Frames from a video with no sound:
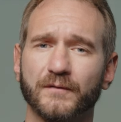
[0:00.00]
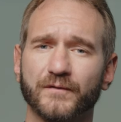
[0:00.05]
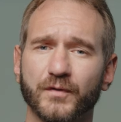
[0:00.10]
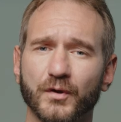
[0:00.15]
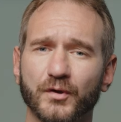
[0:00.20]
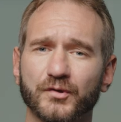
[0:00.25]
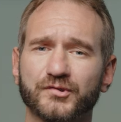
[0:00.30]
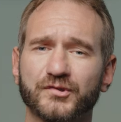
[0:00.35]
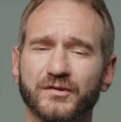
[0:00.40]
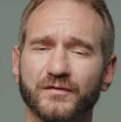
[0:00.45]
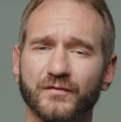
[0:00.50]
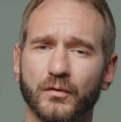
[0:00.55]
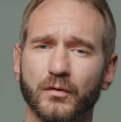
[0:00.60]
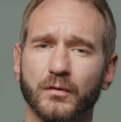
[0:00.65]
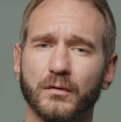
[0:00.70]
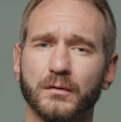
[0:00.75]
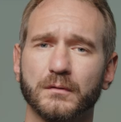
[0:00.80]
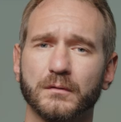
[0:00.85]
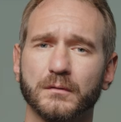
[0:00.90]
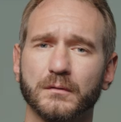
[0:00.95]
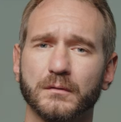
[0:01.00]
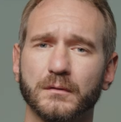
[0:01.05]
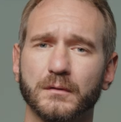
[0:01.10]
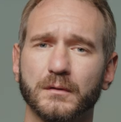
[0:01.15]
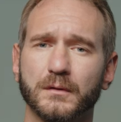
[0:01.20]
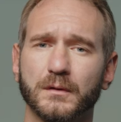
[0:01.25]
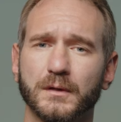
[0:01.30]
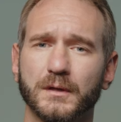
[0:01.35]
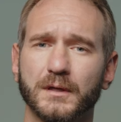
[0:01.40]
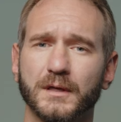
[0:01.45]
First of all,
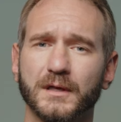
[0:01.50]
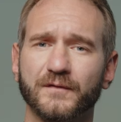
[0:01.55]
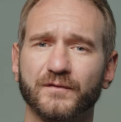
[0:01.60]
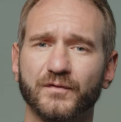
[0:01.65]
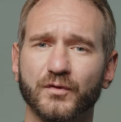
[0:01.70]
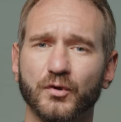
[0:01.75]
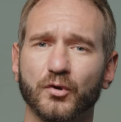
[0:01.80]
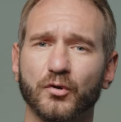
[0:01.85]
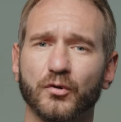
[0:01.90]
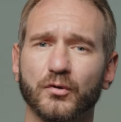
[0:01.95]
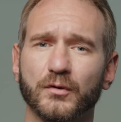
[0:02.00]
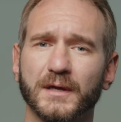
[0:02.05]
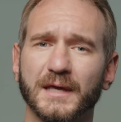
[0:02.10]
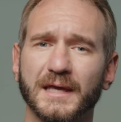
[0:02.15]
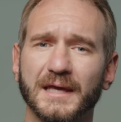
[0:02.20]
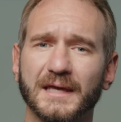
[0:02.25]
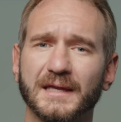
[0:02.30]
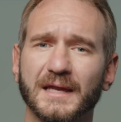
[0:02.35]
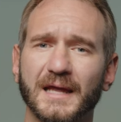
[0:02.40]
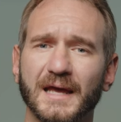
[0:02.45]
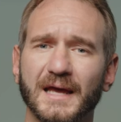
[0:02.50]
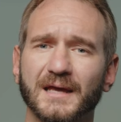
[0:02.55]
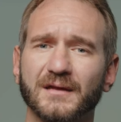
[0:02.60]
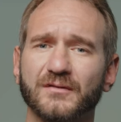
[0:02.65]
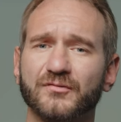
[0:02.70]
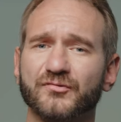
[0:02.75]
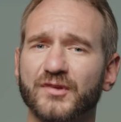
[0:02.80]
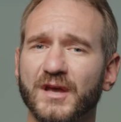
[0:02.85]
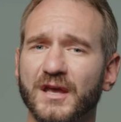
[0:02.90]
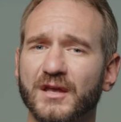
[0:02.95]
if you're in a
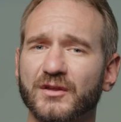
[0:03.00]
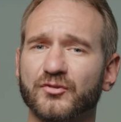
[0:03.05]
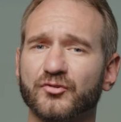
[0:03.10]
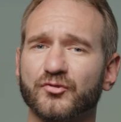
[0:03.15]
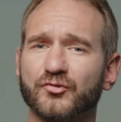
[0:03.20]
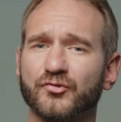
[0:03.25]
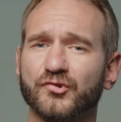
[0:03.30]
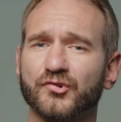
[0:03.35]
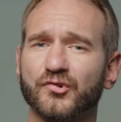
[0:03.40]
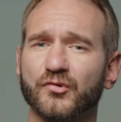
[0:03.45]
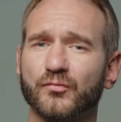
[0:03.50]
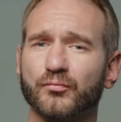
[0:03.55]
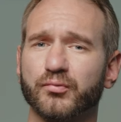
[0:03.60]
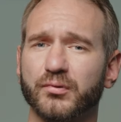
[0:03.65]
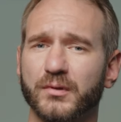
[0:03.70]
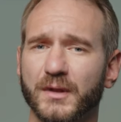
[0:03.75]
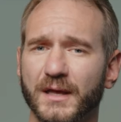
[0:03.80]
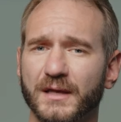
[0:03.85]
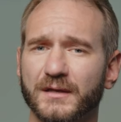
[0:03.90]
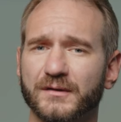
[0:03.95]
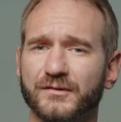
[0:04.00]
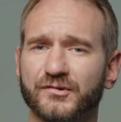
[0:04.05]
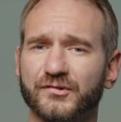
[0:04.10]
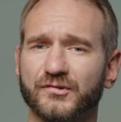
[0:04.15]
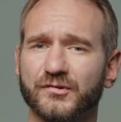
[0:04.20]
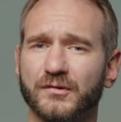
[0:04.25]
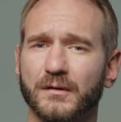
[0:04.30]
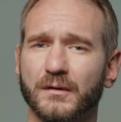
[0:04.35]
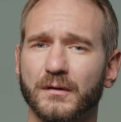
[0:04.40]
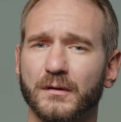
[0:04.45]
dangerous
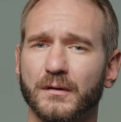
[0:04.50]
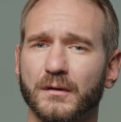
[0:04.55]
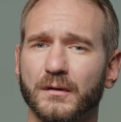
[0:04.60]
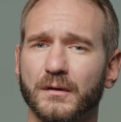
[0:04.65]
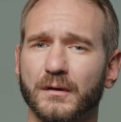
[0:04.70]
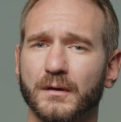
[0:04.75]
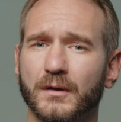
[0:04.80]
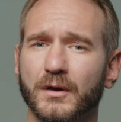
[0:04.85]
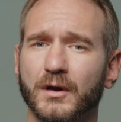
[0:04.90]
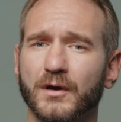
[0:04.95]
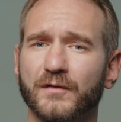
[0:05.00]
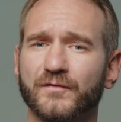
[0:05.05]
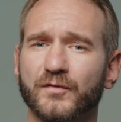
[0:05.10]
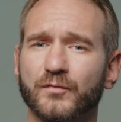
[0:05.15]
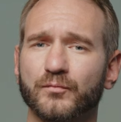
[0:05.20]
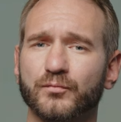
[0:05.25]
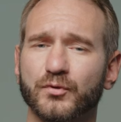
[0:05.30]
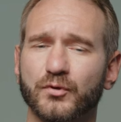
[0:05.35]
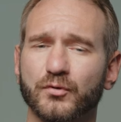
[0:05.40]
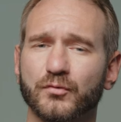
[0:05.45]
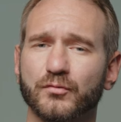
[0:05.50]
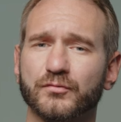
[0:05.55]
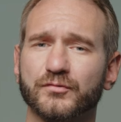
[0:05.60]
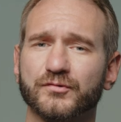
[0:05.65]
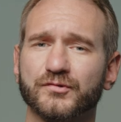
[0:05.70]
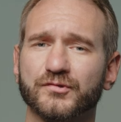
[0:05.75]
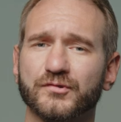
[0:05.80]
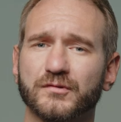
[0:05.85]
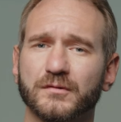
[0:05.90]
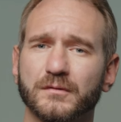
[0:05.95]
place of
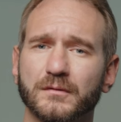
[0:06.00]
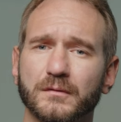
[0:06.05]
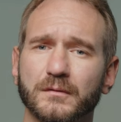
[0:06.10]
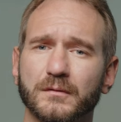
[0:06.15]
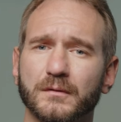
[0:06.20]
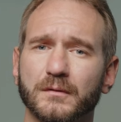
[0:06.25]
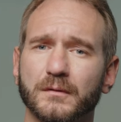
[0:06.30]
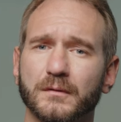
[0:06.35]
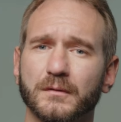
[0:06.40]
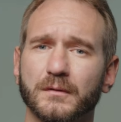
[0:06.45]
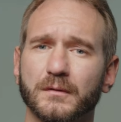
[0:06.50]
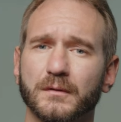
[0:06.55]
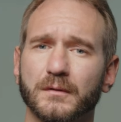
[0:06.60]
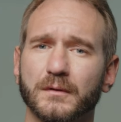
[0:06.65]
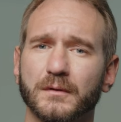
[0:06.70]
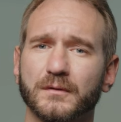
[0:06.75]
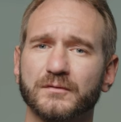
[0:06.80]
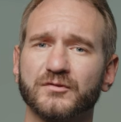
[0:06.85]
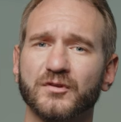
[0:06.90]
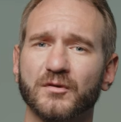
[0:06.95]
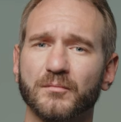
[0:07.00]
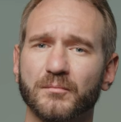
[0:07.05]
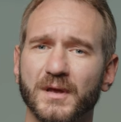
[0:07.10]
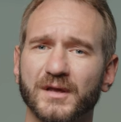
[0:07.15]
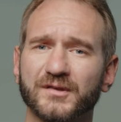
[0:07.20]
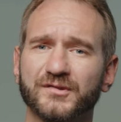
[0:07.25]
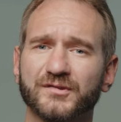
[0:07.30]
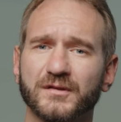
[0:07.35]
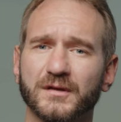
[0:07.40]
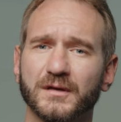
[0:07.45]
abuse,
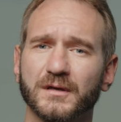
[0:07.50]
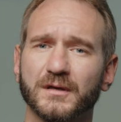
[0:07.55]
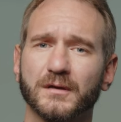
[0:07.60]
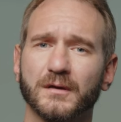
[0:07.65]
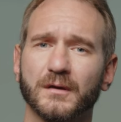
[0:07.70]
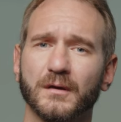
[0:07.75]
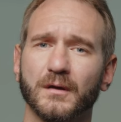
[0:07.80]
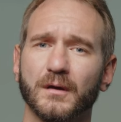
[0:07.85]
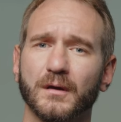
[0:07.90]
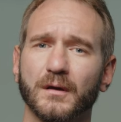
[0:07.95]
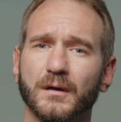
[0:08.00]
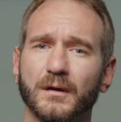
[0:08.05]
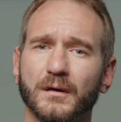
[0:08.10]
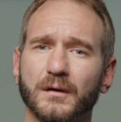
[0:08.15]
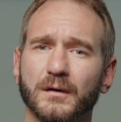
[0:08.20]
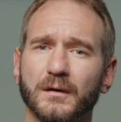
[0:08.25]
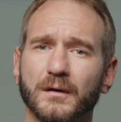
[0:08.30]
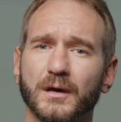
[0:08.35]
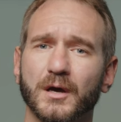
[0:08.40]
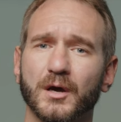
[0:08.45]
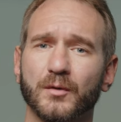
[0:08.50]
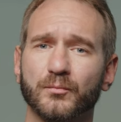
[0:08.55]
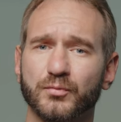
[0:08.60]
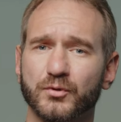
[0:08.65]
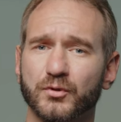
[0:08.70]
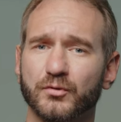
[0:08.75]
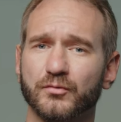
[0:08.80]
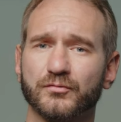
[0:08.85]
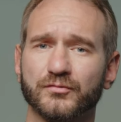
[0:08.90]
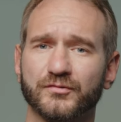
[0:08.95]
domestic
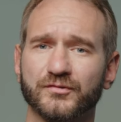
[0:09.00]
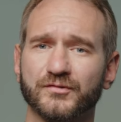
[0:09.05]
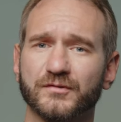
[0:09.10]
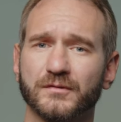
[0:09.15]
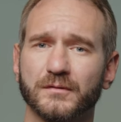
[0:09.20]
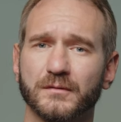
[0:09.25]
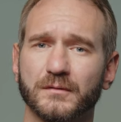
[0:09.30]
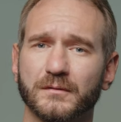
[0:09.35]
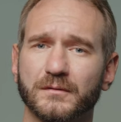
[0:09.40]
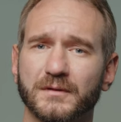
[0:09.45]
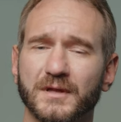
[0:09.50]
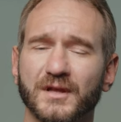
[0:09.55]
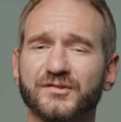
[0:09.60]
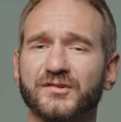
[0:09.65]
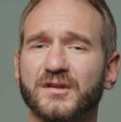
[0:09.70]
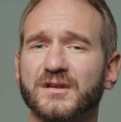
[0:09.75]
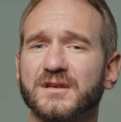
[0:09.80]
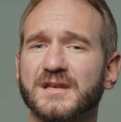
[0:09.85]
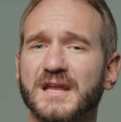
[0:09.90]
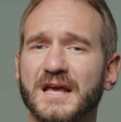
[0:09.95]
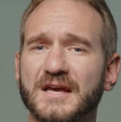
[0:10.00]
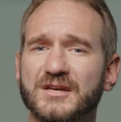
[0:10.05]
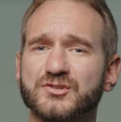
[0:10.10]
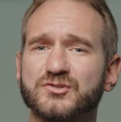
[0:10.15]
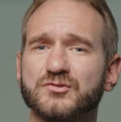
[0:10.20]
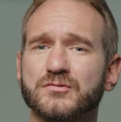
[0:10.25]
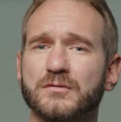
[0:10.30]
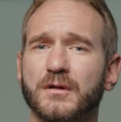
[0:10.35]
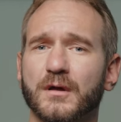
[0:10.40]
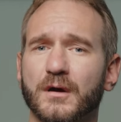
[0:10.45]
abuse, there's a
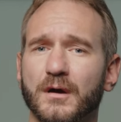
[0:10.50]
national